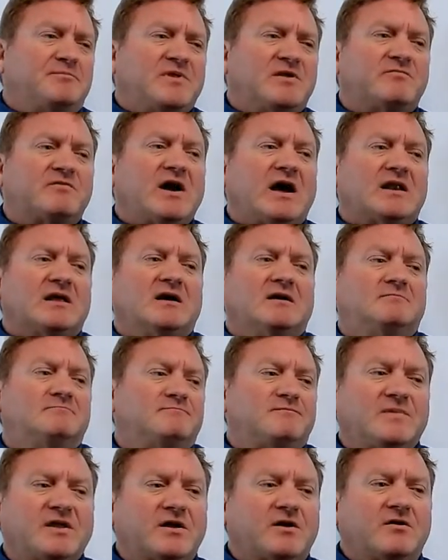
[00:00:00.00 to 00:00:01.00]
You've got to,
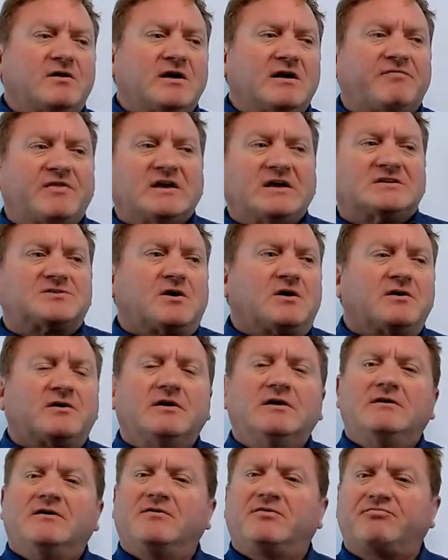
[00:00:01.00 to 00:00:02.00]
you know, if they start
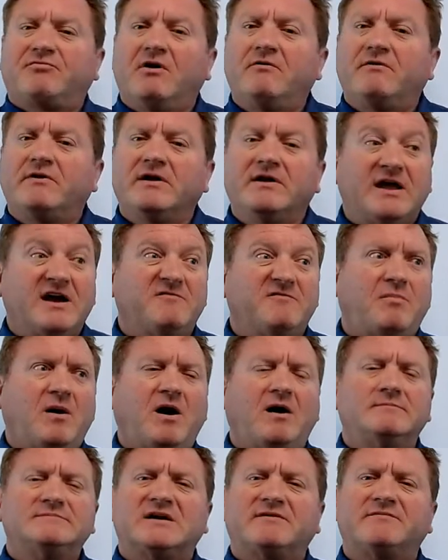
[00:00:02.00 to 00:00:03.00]
throwing in
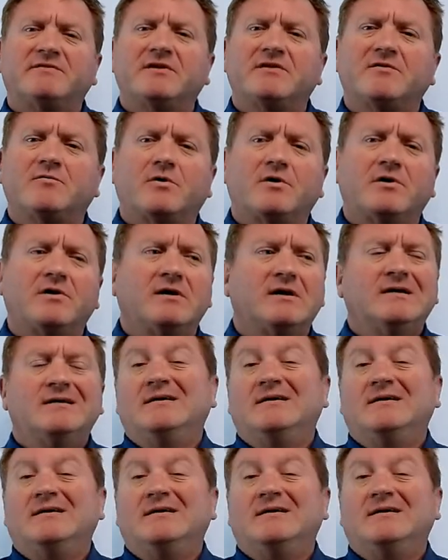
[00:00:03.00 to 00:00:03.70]
F-bombs every other word,